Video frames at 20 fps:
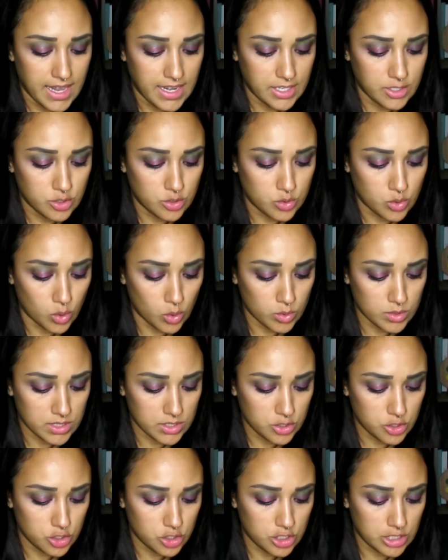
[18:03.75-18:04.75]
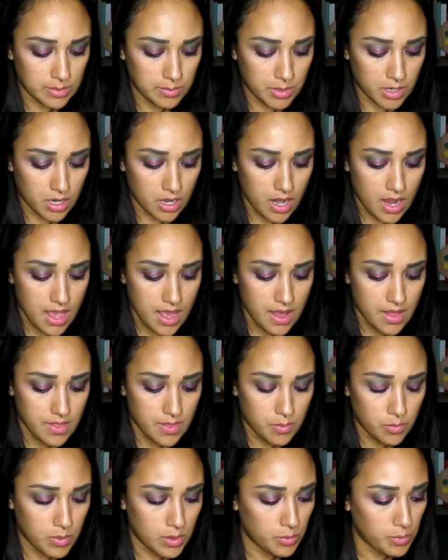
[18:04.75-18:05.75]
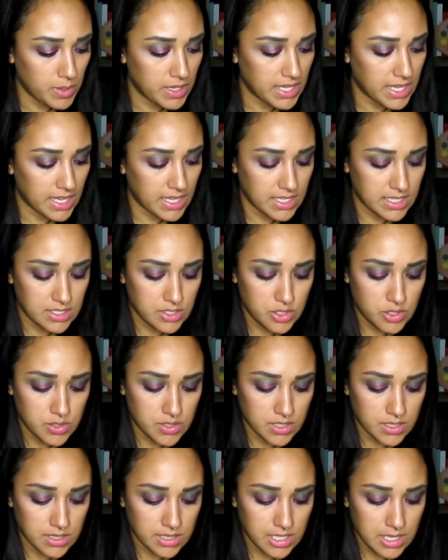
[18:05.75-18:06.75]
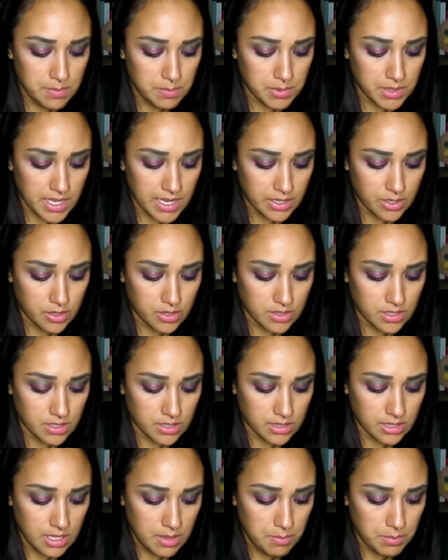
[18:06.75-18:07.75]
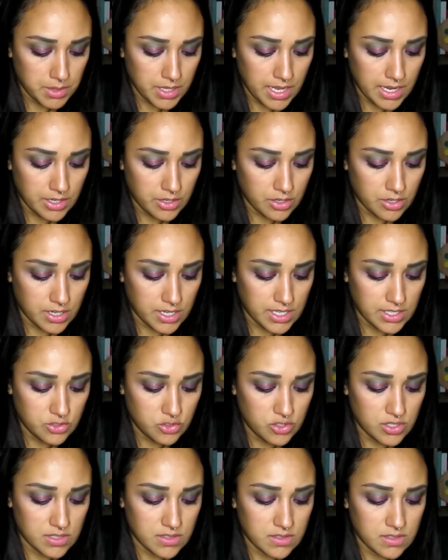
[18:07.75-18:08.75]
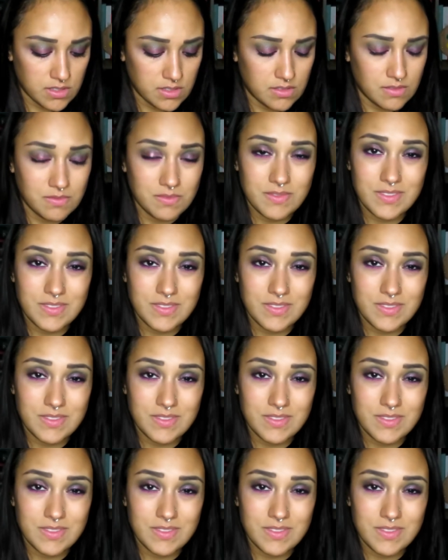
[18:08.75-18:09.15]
and a golden shimmer. When we get into the lip liner is just a